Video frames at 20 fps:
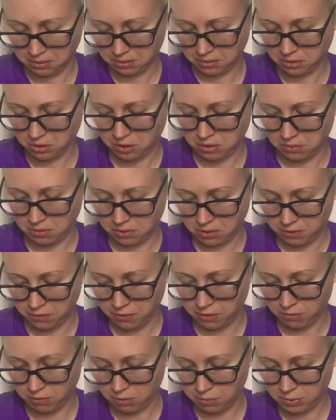Don't worry if
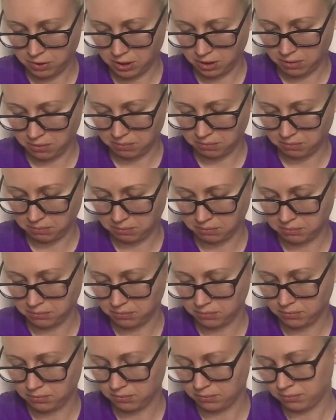it rubs out.
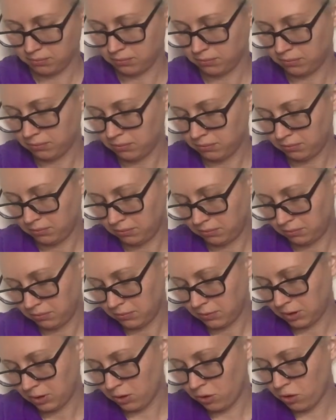
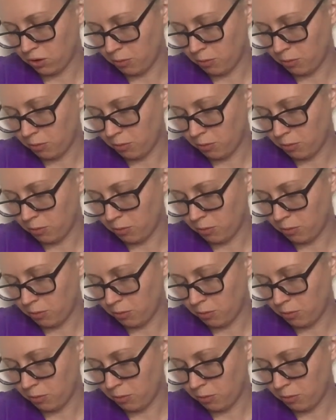Oh,